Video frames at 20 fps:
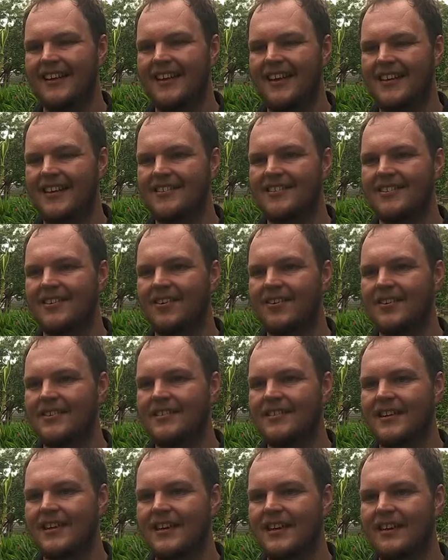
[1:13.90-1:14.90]
Yeah, so
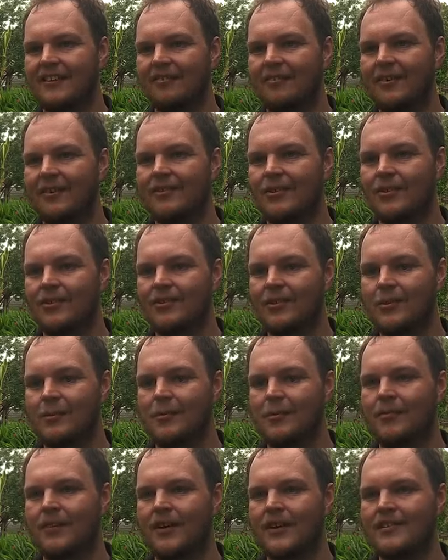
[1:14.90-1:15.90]
it's a retort
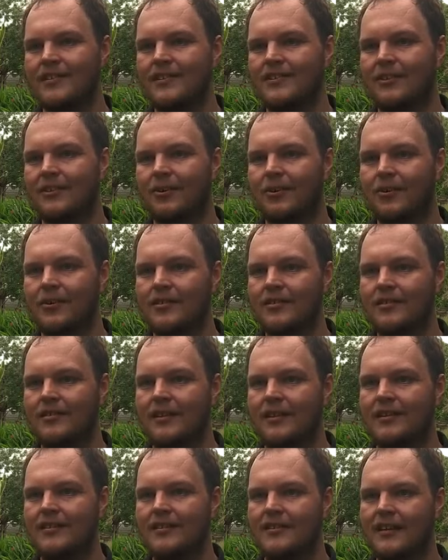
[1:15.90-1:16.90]
supervisor's course.
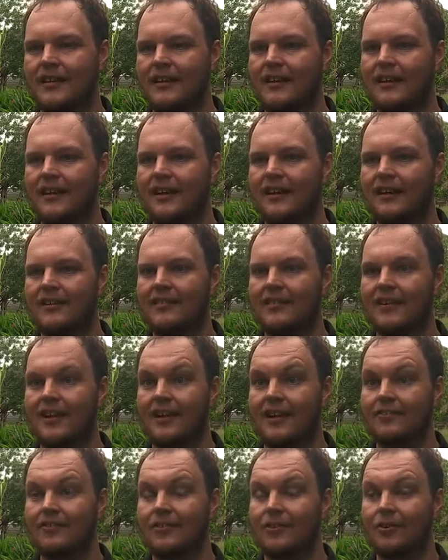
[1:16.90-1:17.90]
It's an
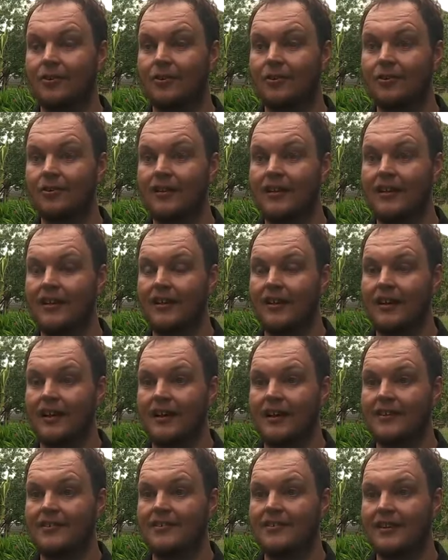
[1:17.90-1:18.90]
international
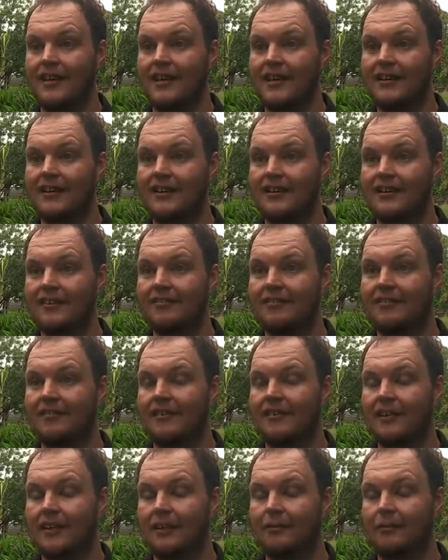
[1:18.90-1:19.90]
standard
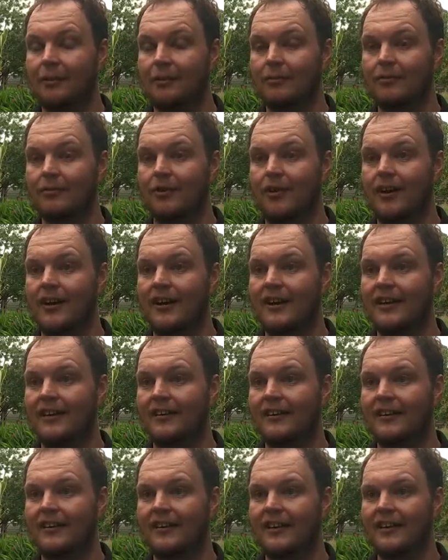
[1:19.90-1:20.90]
level of
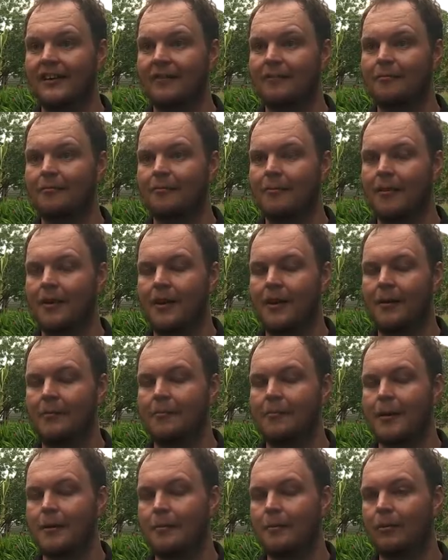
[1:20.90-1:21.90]
training that
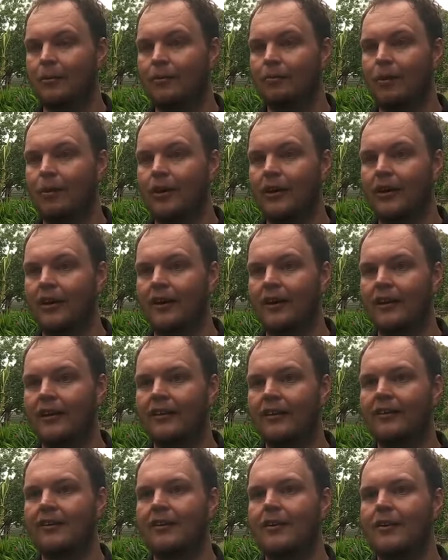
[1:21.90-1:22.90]
people working
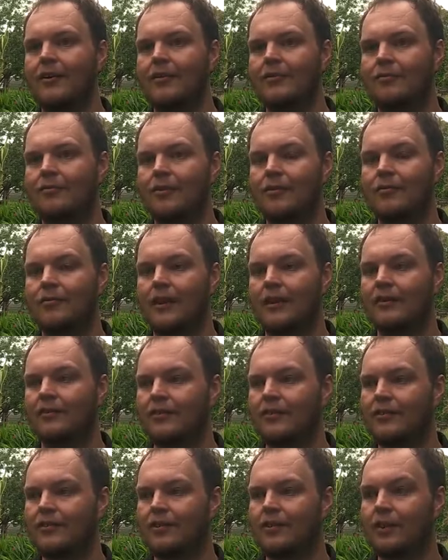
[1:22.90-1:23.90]
in food
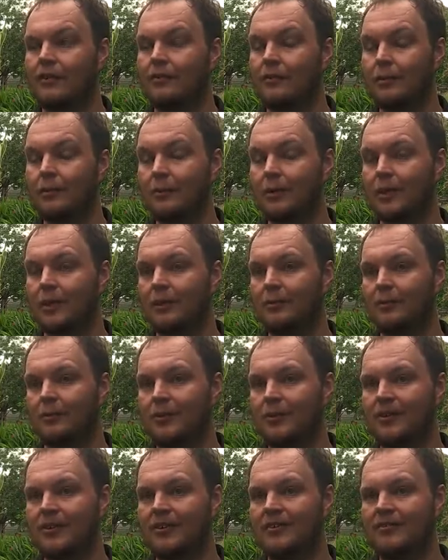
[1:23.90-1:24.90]
factories all over the world
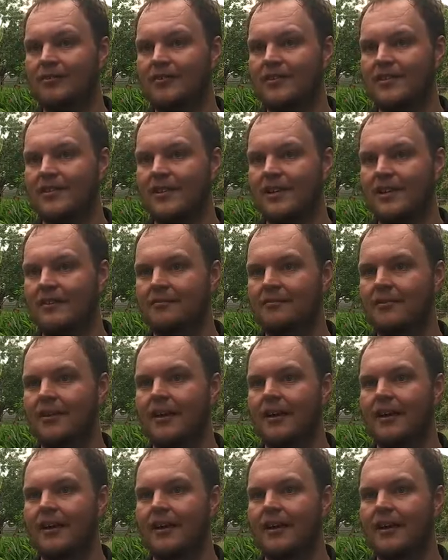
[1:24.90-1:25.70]
would receive.